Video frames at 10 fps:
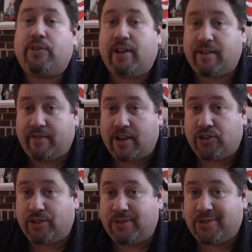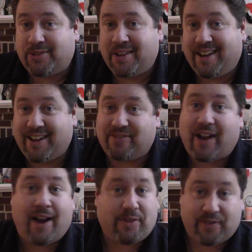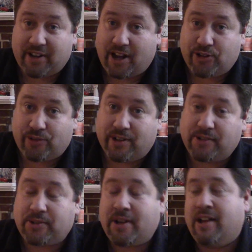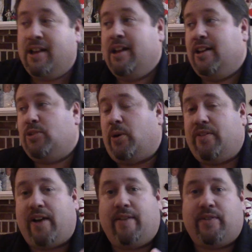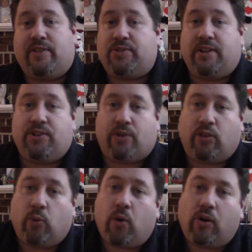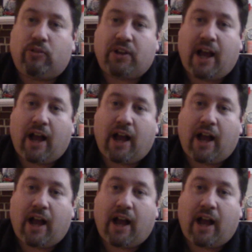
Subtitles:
conventions in 5 different countries, 25 different cities around the world.